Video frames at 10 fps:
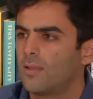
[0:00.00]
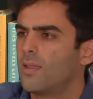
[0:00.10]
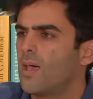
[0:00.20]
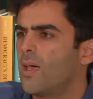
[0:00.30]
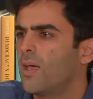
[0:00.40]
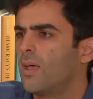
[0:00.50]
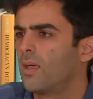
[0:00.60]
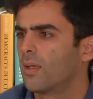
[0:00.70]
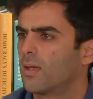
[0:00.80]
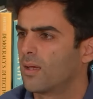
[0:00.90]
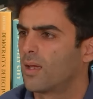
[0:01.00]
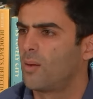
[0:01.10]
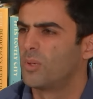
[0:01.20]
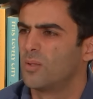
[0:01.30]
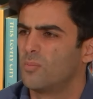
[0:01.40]
at their
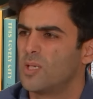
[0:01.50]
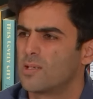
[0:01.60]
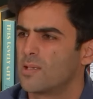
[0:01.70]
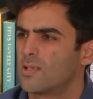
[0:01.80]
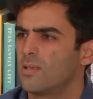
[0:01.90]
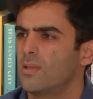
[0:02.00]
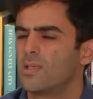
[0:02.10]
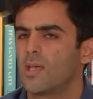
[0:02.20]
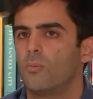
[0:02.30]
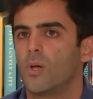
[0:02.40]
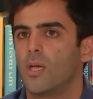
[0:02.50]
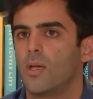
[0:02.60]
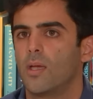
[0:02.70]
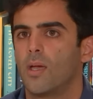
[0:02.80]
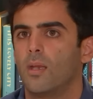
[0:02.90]
cabinet ministers in the same
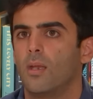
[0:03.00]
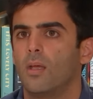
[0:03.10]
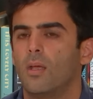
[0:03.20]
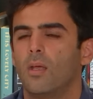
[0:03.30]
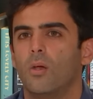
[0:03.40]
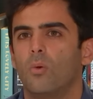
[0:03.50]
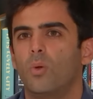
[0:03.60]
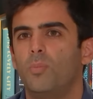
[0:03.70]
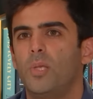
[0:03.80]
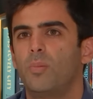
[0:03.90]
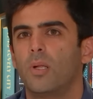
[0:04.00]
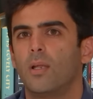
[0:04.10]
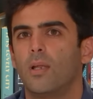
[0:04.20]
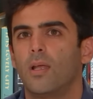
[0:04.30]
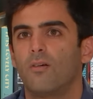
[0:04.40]
way again? Will
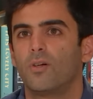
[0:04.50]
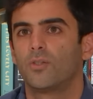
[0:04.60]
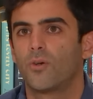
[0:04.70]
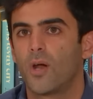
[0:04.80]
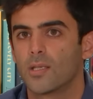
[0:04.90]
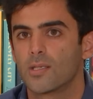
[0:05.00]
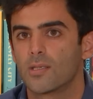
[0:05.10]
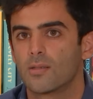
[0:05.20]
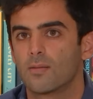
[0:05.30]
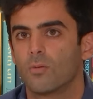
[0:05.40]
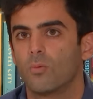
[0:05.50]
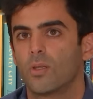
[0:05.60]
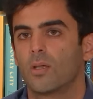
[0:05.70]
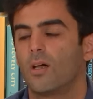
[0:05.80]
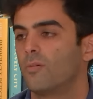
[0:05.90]
people ever trust
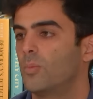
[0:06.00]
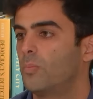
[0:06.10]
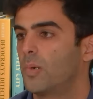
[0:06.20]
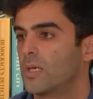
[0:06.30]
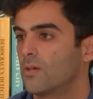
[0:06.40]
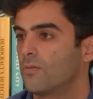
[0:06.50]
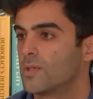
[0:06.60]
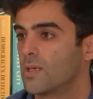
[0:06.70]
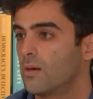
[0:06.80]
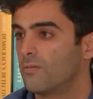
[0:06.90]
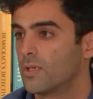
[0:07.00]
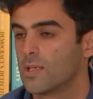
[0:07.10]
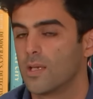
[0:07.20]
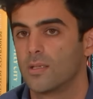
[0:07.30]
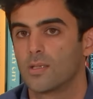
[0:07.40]
what a government press officer
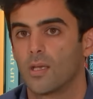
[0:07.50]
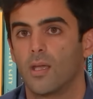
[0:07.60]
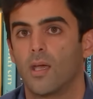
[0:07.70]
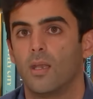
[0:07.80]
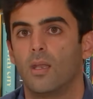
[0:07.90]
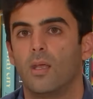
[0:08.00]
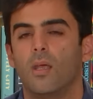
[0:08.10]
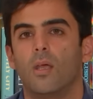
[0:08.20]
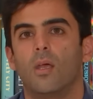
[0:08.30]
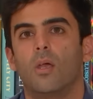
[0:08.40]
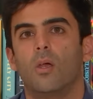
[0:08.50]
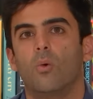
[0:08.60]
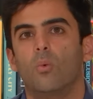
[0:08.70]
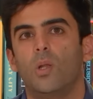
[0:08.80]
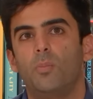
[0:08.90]
ever says again?
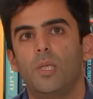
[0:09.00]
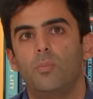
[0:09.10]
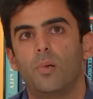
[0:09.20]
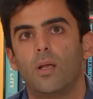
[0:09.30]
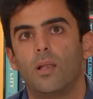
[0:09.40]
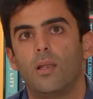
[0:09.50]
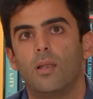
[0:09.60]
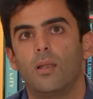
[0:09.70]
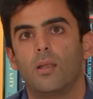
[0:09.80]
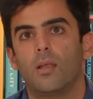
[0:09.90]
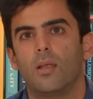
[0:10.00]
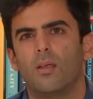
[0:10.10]
Will people